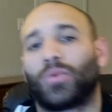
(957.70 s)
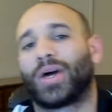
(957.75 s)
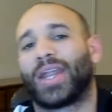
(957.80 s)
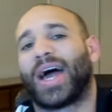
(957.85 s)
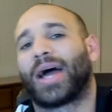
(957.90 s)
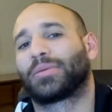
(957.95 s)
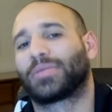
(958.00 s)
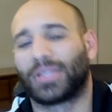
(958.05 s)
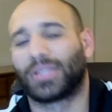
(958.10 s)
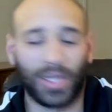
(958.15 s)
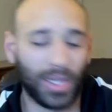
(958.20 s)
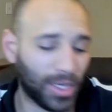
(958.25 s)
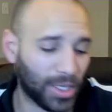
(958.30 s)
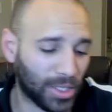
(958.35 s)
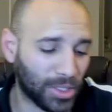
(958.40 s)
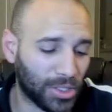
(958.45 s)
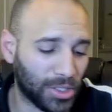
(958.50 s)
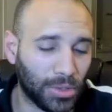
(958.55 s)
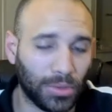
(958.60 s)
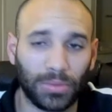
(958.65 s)
one option that it
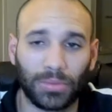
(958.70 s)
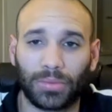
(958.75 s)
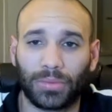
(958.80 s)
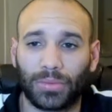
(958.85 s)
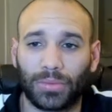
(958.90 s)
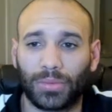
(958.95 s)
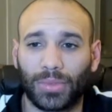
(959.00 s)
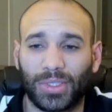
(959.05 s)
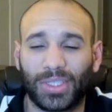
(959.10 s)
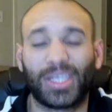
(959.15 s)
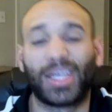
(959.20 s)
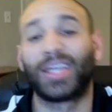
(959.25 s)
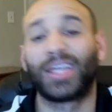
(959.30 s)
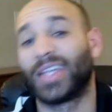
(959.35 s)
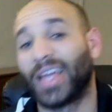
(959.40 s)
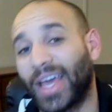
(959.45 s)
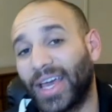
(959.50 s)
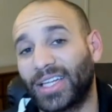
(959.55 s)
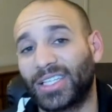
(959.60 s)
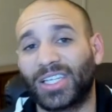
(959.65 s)
can do. It's
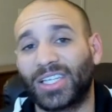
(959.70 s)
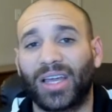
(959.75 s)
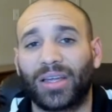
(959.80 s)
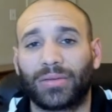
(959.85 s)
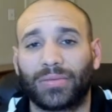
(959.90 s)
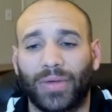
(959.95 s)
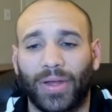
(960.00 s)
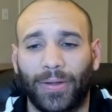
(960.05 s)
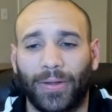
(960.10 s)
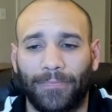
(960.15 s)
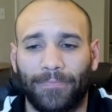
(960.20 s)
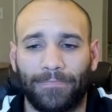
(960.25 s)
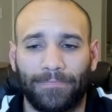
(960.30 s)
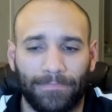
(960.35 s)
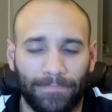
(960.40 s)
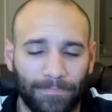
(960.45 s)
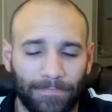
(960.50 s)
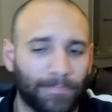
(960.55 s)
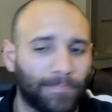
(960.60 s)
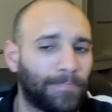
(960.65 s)
king to h8, right?
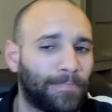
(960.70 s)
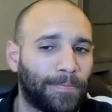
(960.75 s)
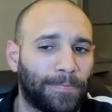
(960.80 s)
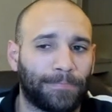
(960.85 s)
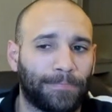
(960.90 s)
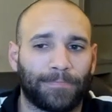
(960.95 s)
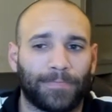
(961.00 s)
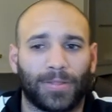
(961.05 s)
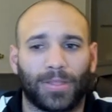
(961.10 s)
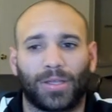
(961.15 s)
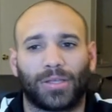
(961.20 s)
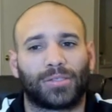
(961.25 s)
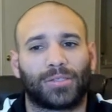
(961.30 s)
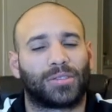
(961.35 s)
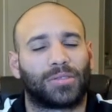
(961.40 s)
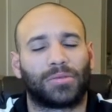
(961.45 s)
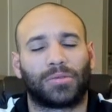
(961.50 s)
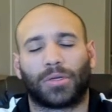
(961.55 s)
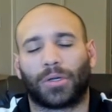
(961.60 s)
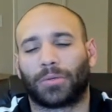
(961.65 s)

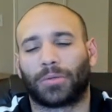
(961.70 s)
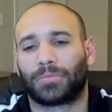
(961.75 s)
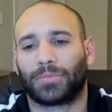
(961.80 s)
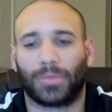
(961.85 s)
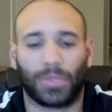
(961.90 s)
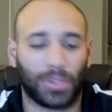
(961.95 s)
It's, you know,